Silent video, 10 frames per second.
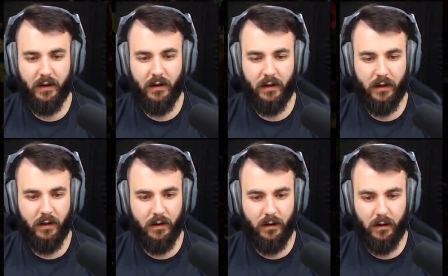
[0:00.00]

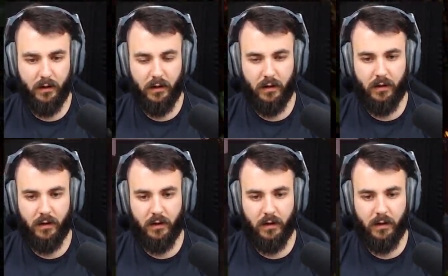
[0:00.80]

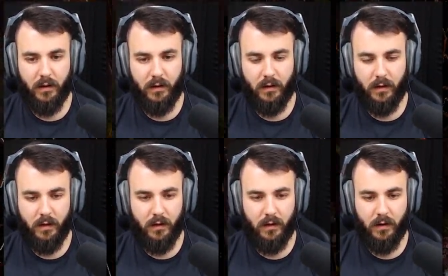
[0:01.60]

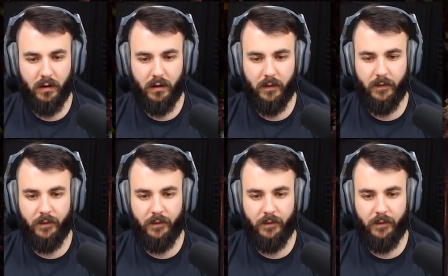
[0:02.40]
Nobody speaks.